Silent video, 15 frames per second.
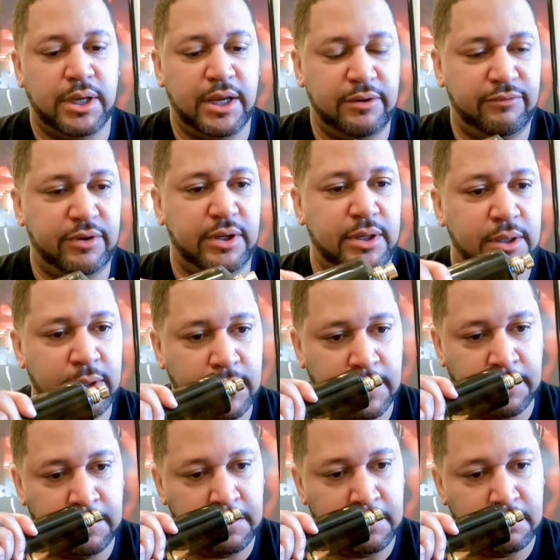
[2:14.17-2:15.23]
heavy
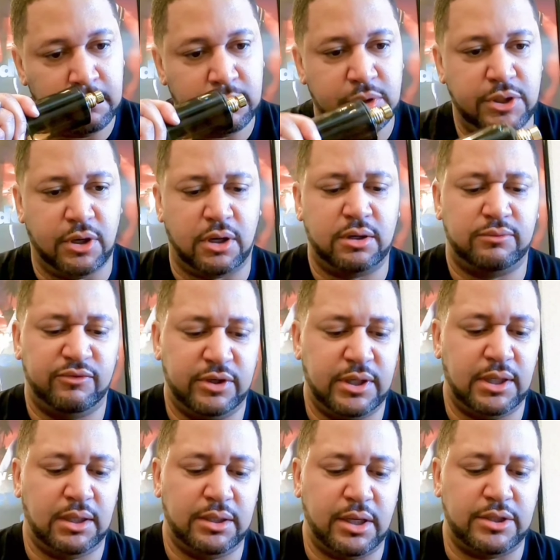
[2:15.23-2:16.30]
dark
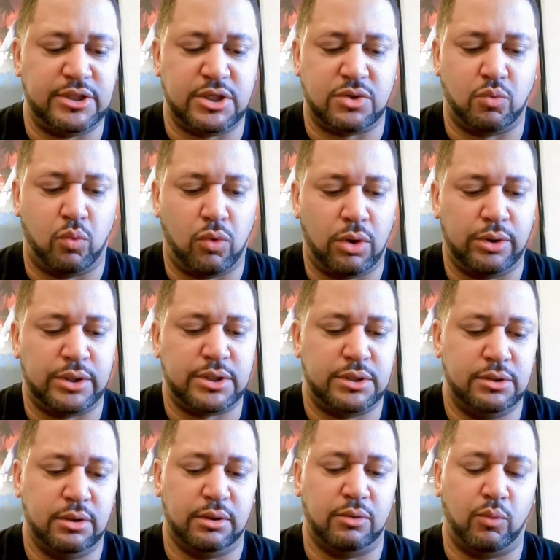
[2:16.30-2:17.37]
vanilla that just
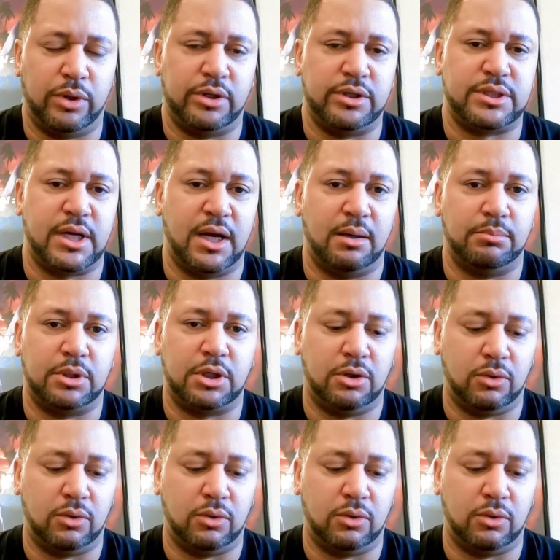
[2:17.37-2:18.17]
works during the wintertime.